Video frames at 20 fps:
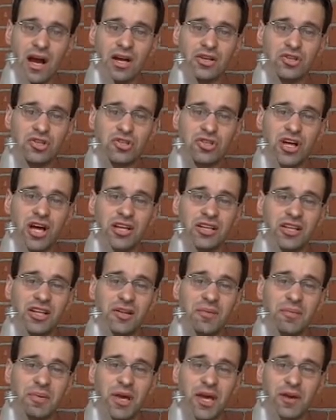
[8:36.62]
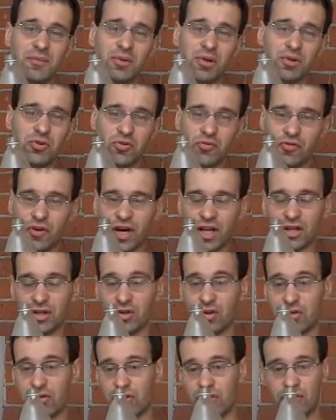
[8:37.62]
I'm just not gonna be able to
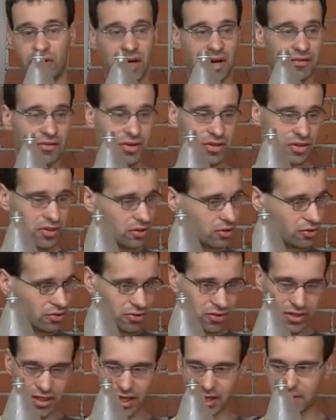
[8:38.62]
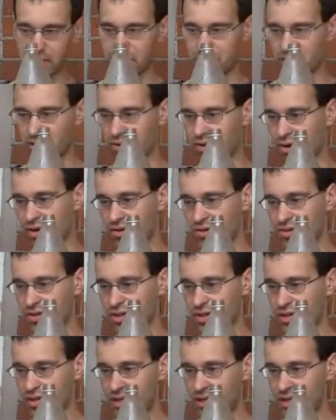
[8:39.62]
follow through everything you tell me because